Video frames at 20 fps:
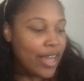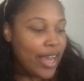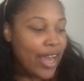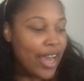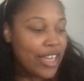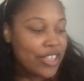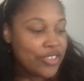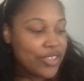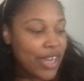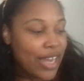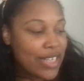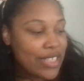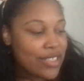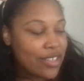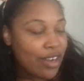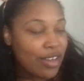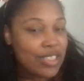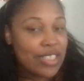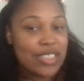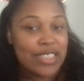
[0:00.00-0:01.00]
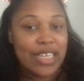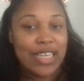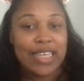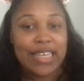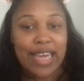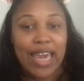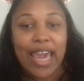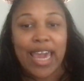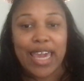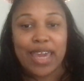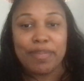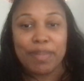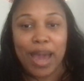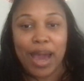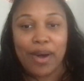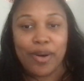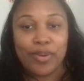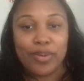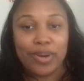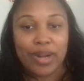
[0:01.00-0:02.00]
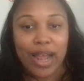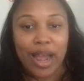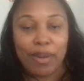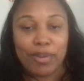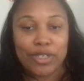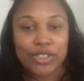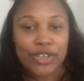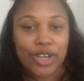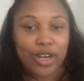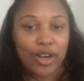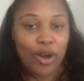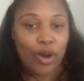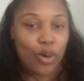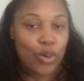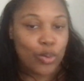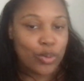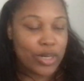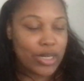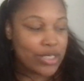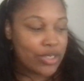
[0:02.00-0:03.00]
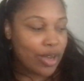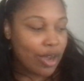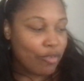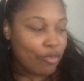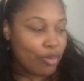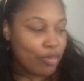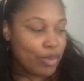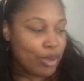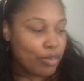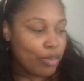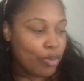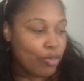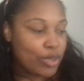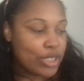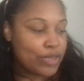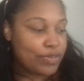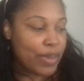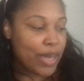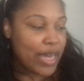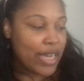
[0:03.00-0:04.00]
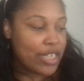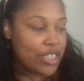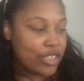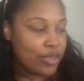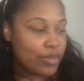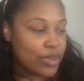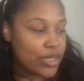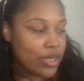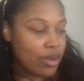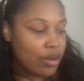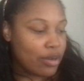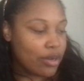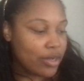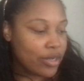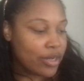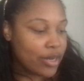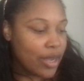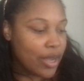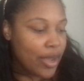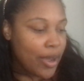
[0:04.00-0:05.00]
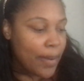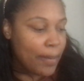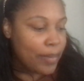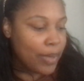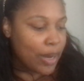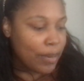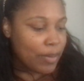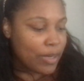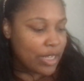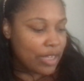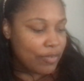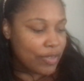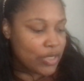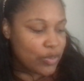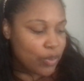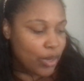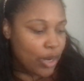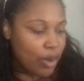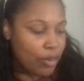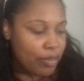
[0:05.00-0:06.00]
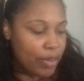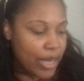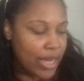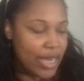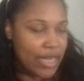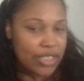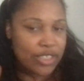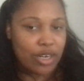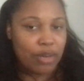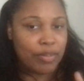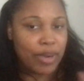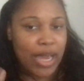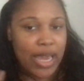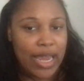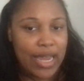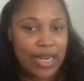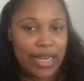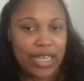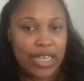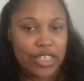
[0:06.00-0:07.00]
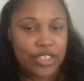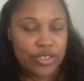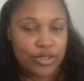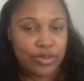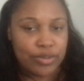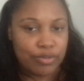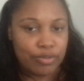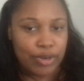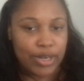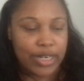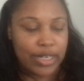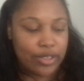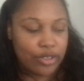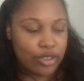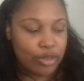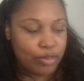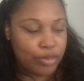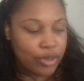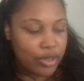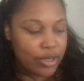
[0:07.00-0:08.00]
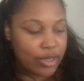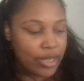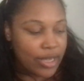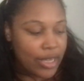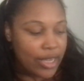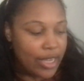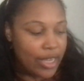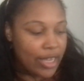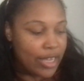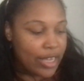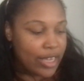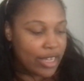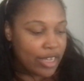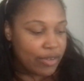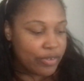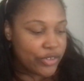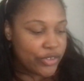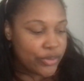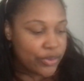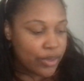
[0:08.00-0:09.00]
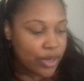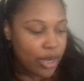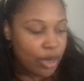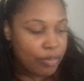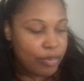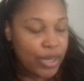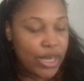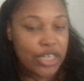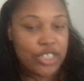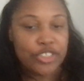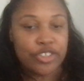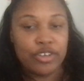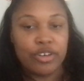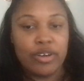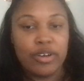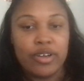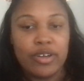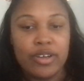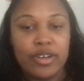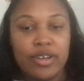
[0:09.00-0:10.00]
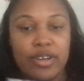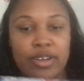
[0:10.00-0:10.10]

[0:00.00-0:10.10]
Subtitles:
as you guys saw, this thing came out. I was trying to hold it so I remember which page it was on. But I believe it's around page number 80 as you're reading through the book. It gives you a picture